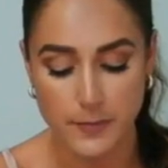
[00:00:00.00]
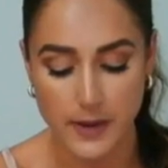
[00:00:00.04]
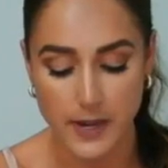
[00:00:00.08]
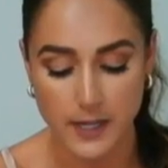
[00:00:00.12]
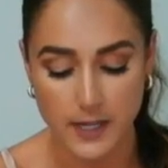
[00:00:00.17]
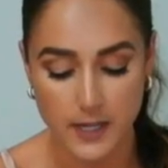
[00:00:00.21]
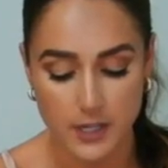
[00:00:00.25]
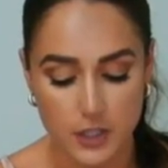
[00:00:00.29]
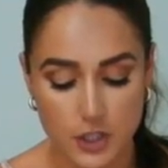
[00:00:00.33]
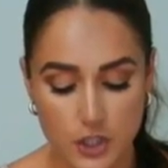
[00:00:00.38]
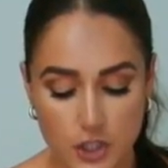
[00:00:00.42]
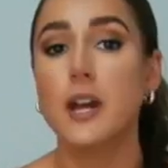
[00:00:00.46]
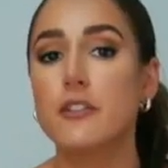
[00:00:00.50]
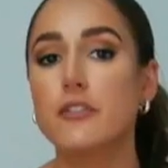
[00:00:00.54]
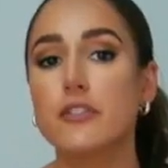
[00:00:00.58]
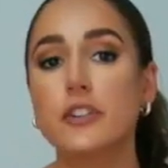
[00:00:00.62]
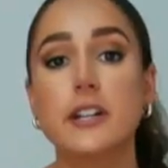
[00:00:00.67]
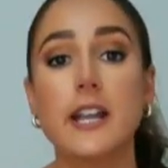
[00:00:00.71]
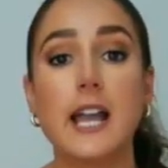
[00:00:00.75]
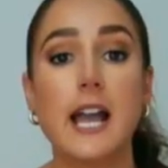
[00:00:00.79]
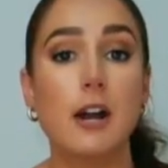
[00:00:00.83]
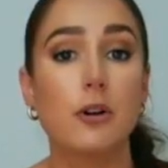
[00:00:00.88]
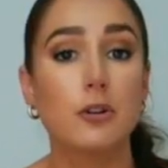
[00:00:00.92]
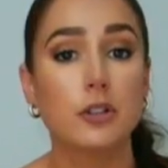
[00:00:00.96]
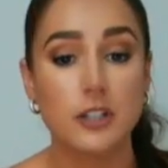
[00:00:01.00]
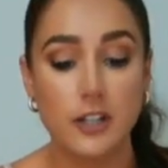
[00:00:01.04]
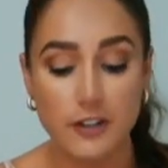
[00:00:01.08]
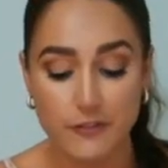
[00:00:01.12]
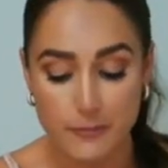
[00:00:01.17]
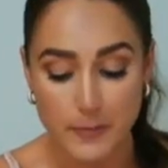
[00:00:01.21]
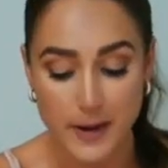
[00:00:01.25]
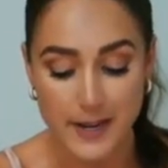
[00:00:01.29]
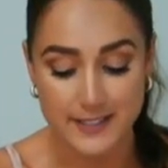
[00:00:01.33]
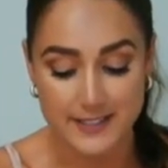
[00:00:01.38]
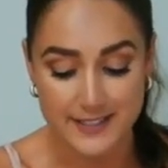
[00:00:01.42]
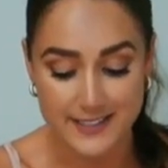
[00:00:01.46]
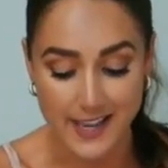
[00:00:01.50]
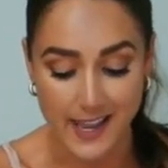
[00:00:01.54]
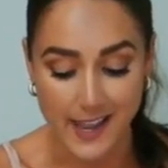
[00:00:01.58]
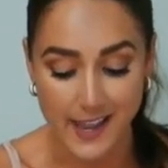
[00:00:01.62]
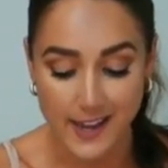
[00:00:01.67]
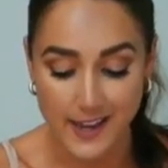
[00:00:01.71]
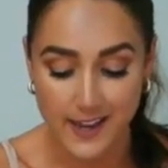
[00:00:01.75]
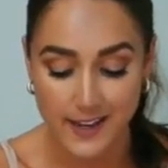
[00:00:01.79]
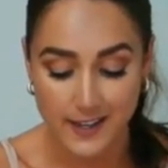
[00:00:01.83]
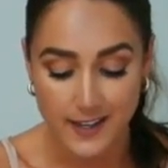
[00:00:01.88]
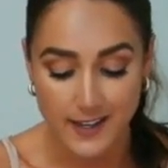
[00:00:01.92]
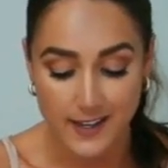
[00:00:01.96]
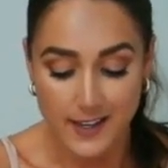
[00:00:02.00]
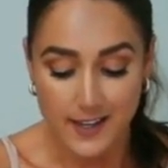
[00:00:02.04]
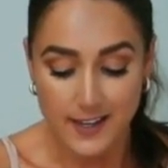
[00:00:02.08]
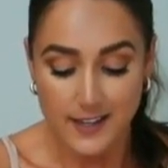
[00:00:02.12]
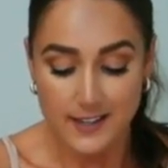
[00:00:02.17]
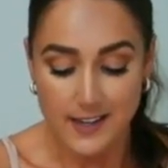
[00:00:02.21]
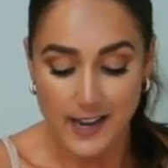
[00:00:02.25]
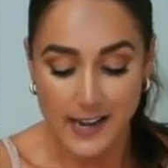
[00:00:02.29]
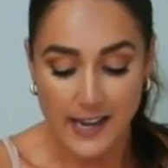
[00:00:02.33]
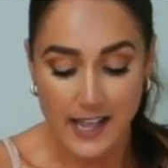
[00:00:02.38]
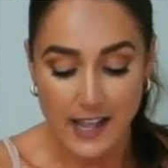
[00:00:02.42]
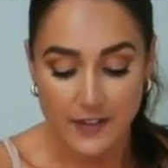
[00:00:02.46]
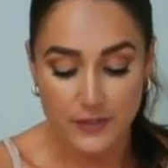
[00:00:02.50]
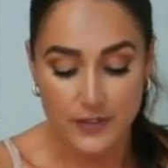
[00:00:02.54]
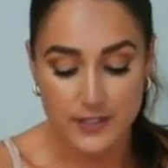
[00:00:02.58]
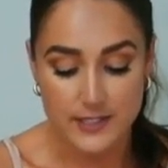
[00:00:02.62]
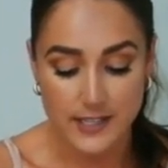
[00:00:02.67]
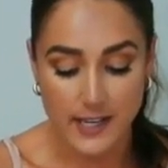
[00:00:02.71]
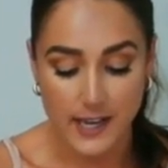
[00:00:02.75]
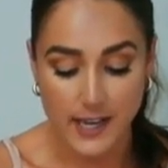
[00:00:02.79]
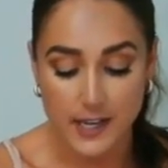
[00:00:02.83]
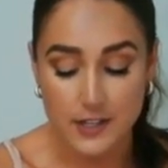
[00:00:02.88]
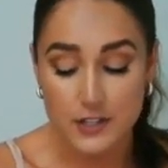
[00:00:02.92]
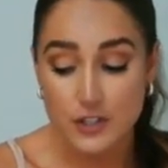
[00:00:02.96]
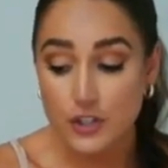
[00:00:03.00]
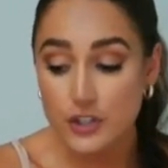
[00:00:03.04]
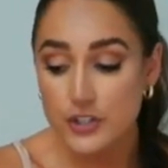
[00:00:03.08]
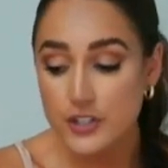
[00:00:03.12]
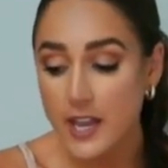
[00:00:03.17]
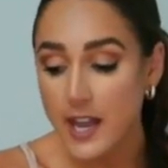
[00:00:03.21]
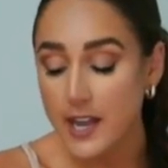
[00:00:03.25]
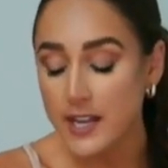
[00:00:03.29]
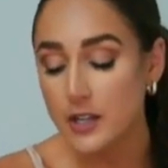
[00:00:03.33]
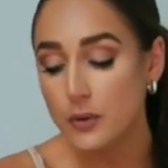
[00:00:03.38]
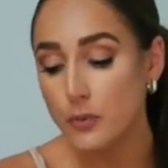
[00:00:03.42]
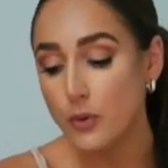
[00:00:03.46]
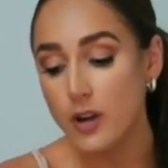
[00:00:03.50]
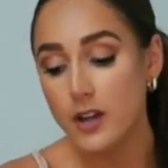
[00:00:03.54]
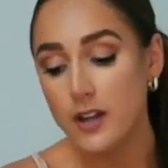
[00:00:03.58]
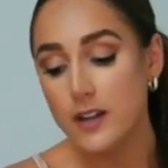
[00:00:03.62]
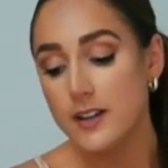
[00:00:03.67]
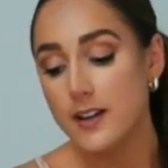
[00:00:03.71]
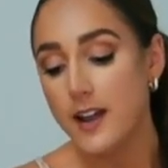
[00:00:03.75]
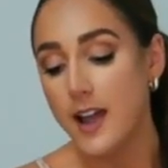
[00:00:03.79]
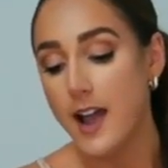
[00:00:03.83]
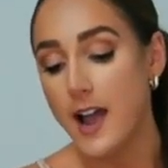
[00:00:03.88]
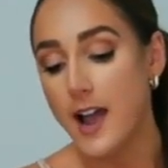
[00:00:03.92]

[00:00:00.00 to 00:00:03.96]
manage every hour of my day, not having to answer to anyone.